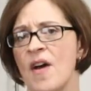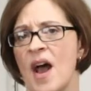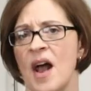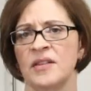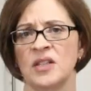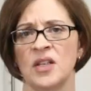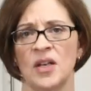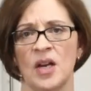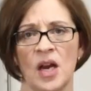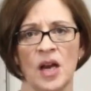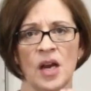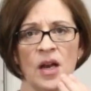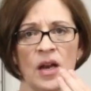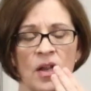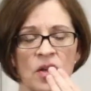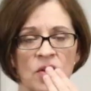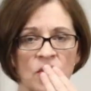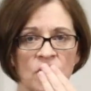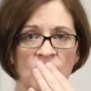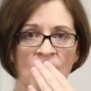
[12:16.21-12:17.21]
fascinating
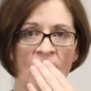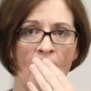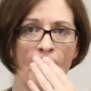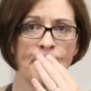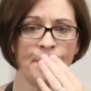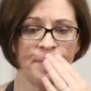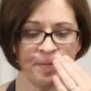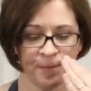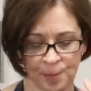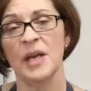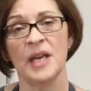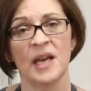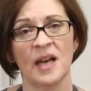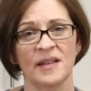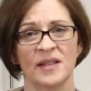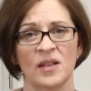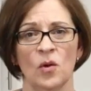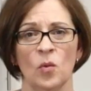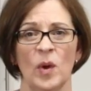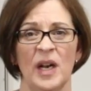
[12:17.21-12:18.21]
is that
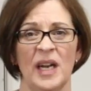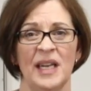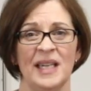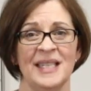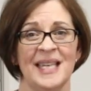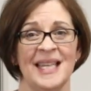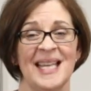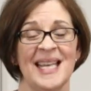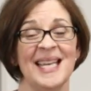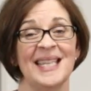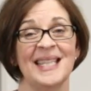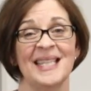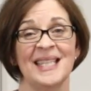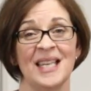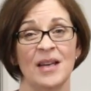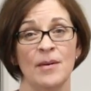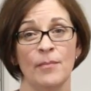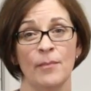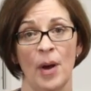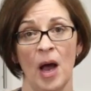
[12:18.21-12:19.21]
because it went into the
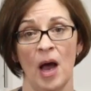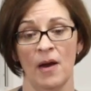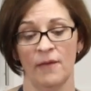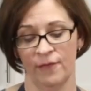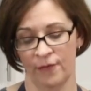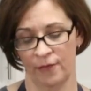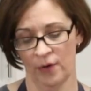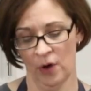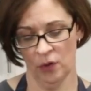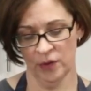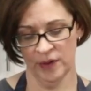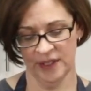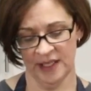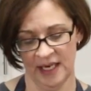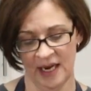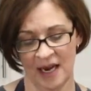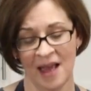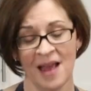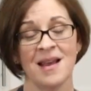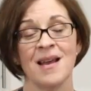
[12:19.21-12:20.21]
Instant Pot
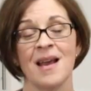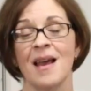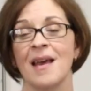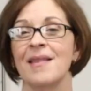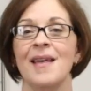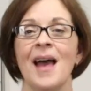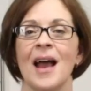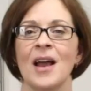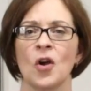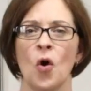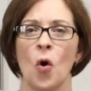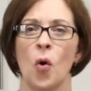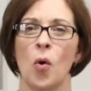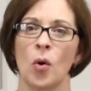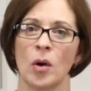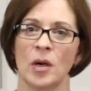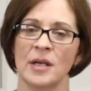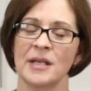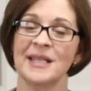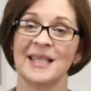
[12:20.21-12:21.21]
frozen, that
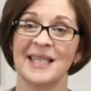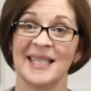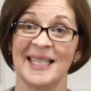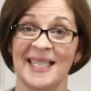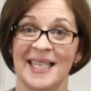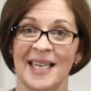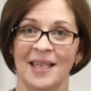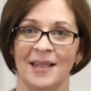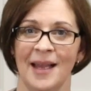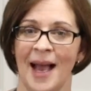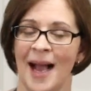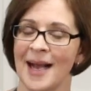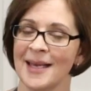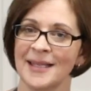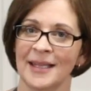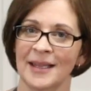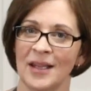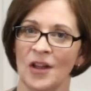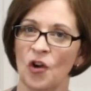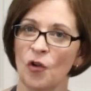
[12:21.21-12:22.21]
corn still
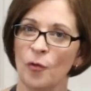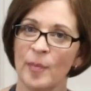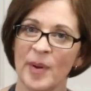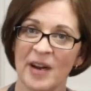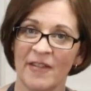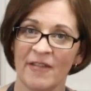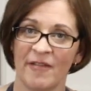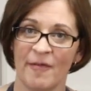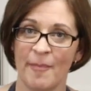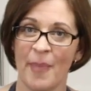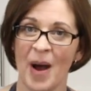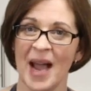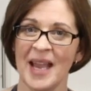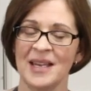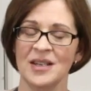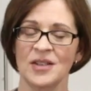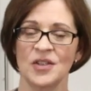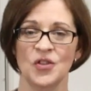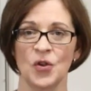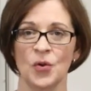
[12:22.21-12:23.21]
has a little bit of
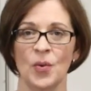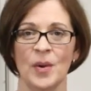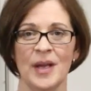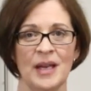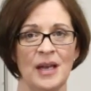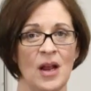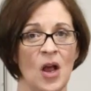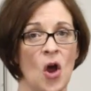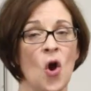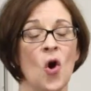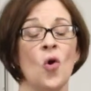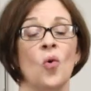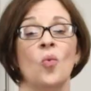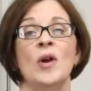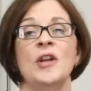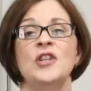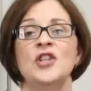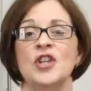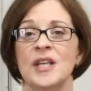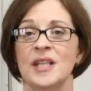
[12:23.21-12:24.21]
bite to it,
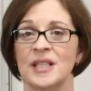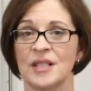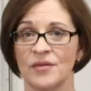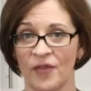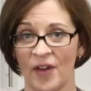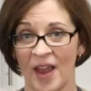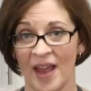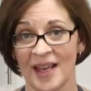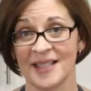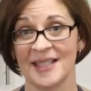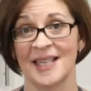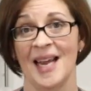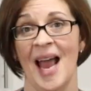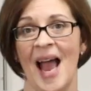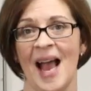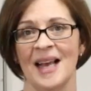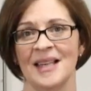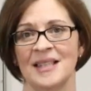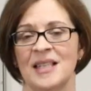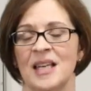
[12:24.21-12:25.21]
which is
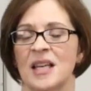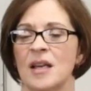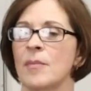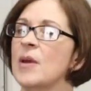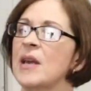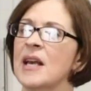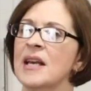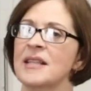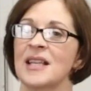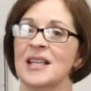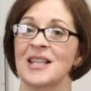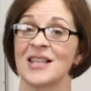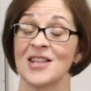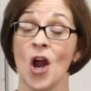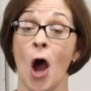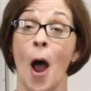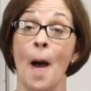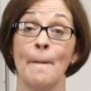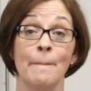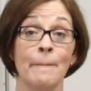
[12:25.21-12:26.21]
fantastic because it's
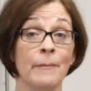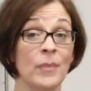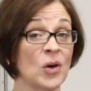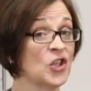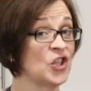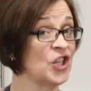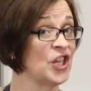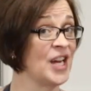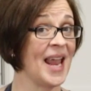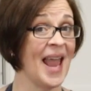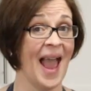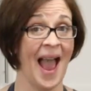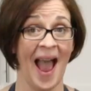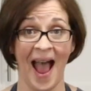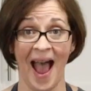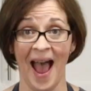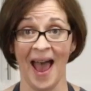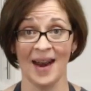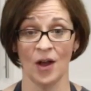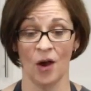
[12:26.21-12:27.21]
not mushy
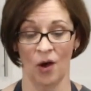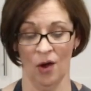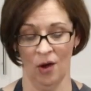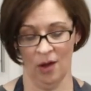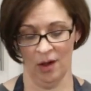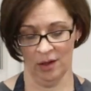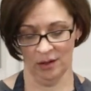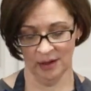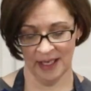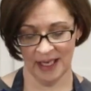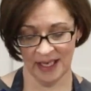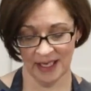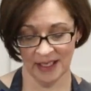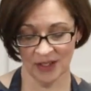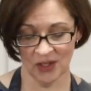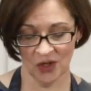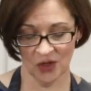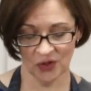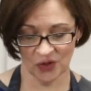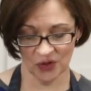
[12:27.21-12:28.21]
at all. It
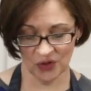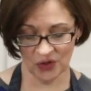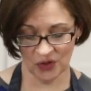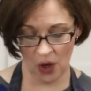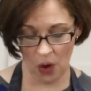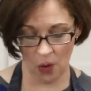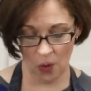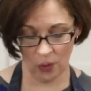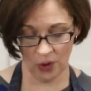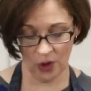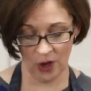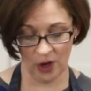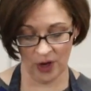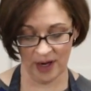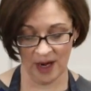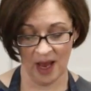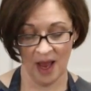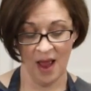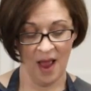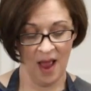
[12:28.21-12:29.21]
is so
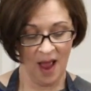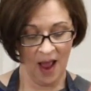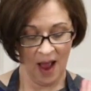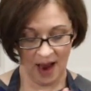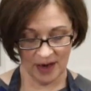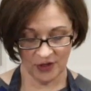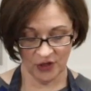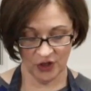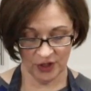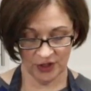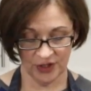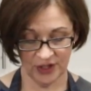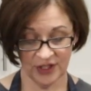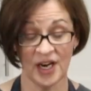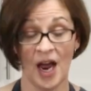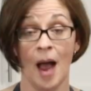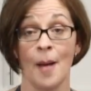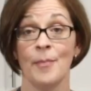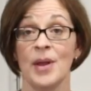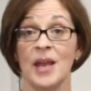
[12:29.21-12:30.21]
good. I should
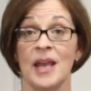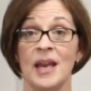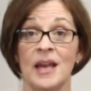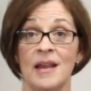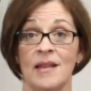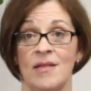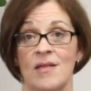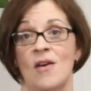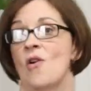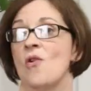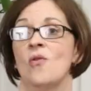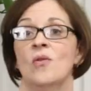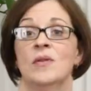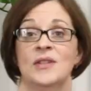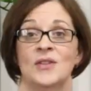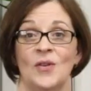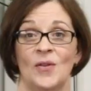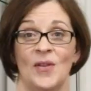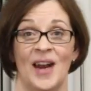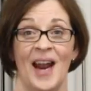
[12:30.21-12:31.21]
stop eating though
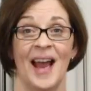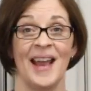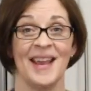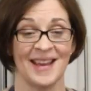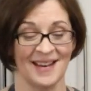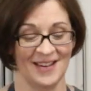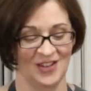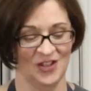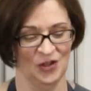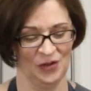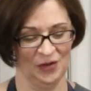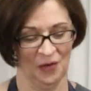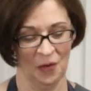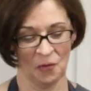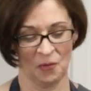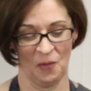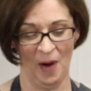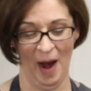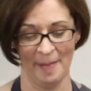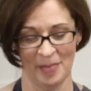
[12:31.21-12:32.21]
so that I can just
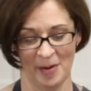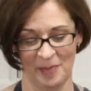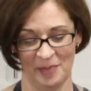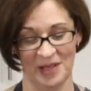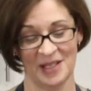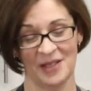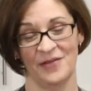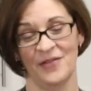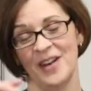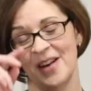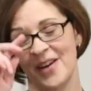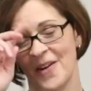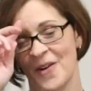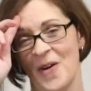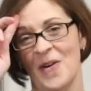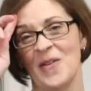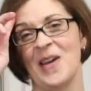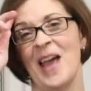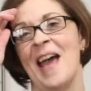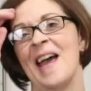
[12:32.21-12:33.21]
wrap up this video.
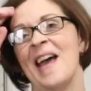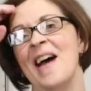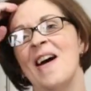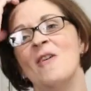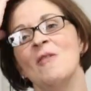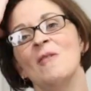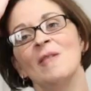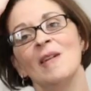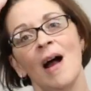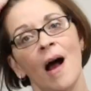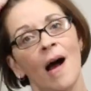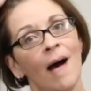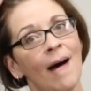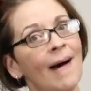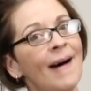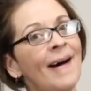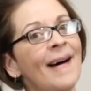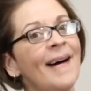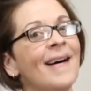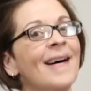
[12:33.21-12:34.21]
Okay.
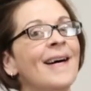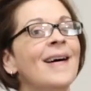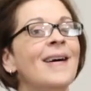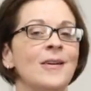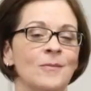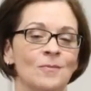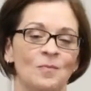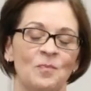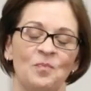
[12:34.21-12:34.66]
Oh,